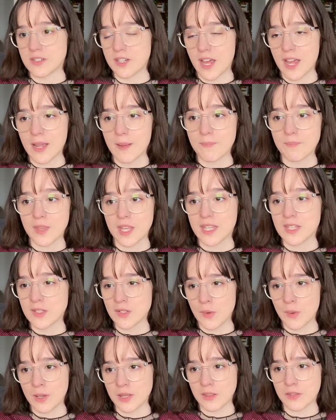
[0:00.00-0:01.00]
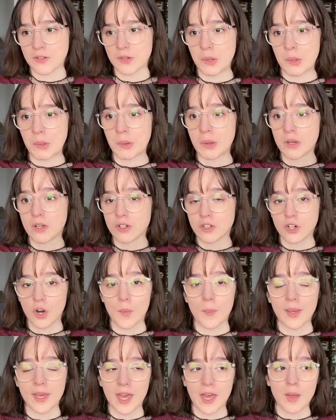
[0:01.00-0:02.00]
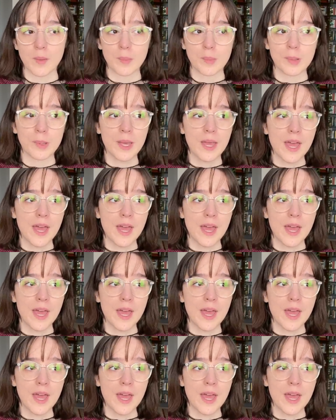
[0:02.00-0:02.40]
time that he's going through growing up.